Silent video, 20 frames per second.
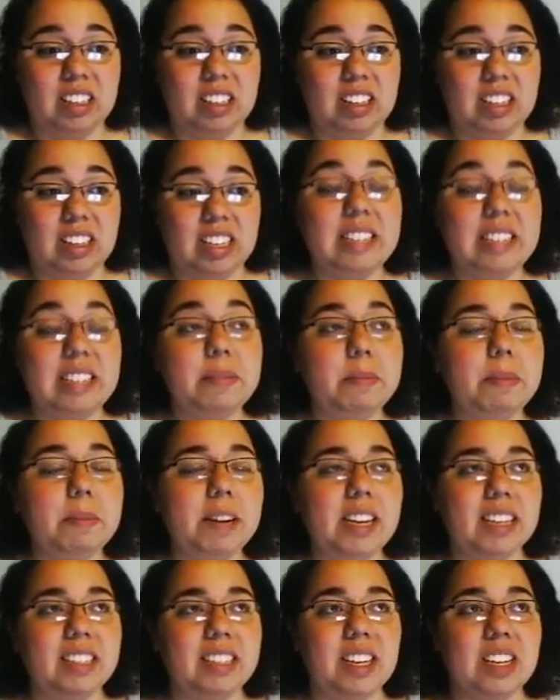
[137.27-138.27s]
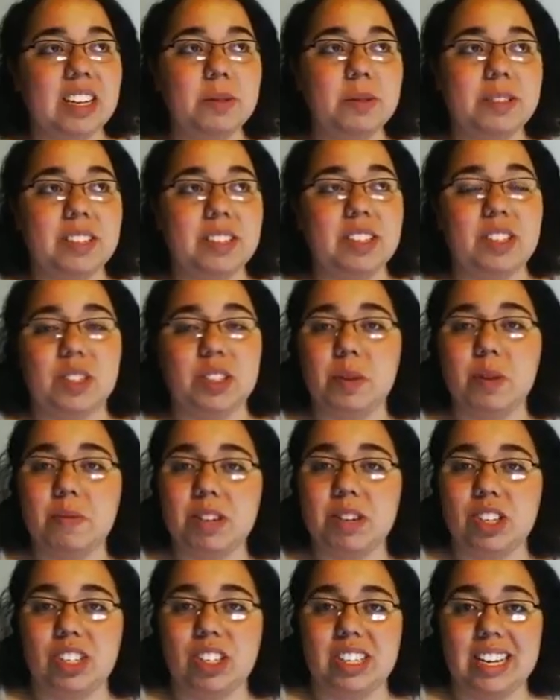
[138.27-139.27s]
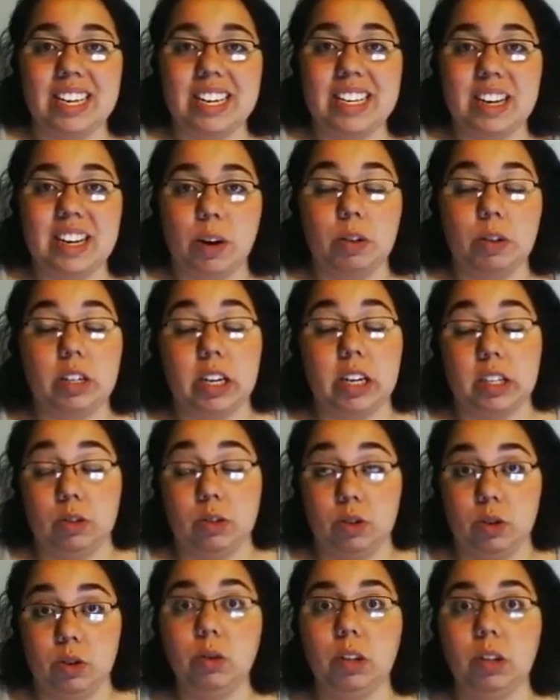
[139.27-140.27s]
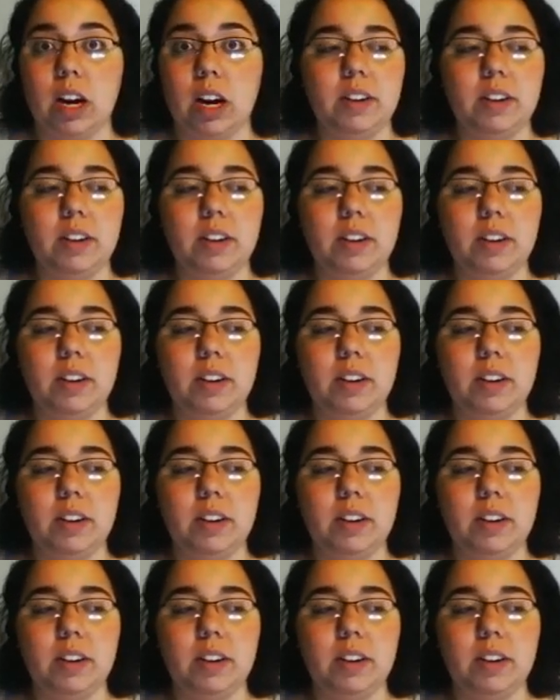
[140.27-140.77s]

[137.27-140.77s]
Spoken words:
Because it goes into so much detail, which I do love.